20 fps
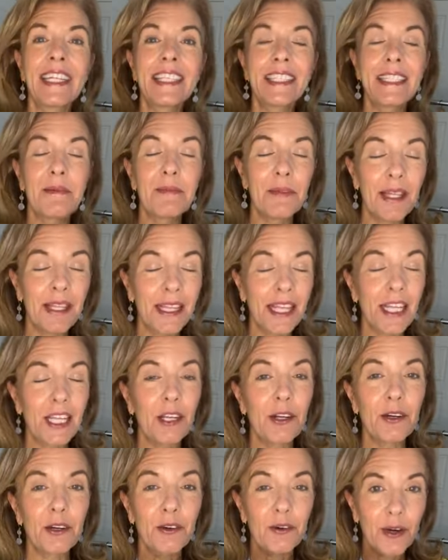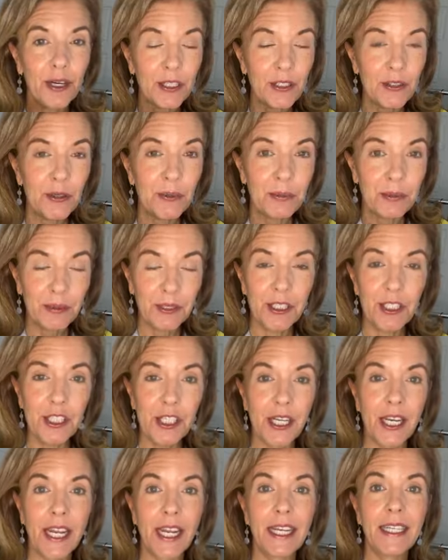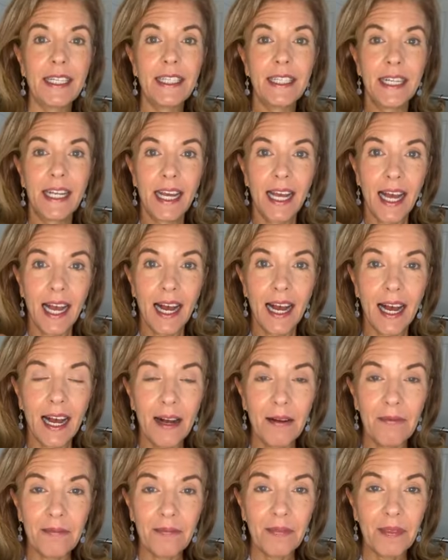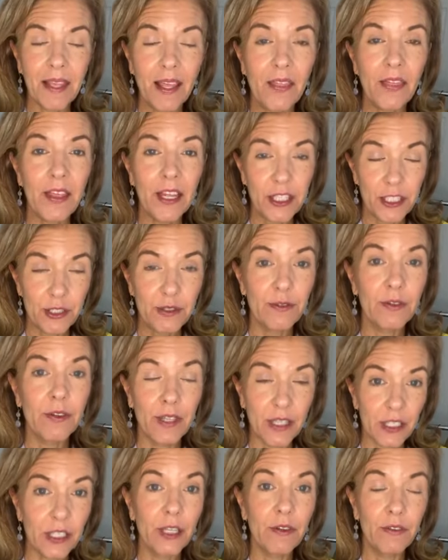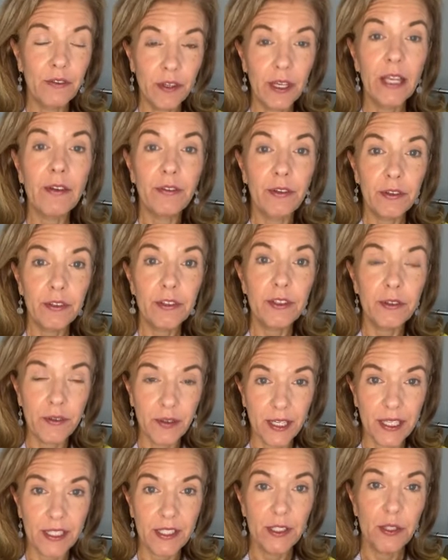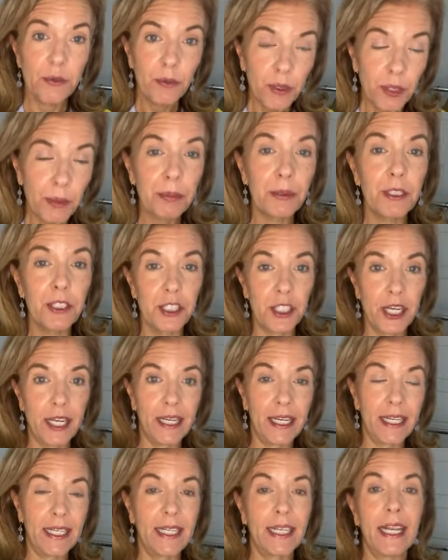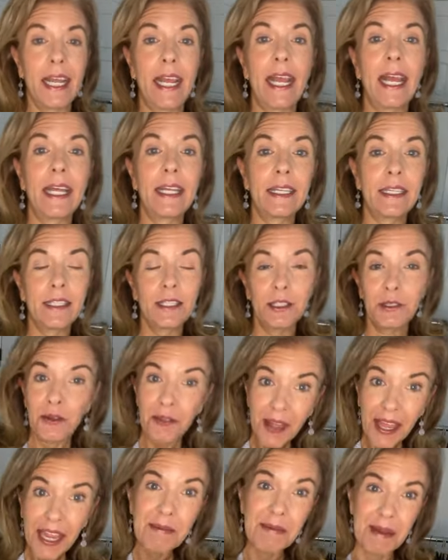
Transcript: It's something that you're going to appreciate um, that you that if if you do this, you will appreciate it, and you'll